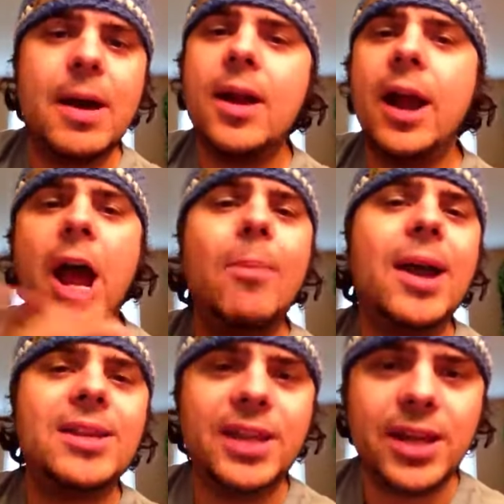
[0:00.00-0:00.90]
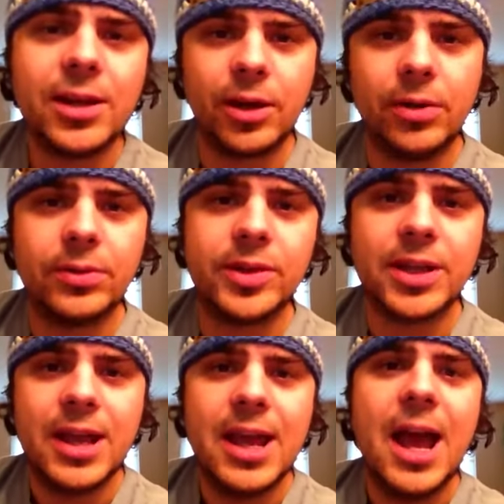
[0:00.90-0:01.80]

matter how my day goes,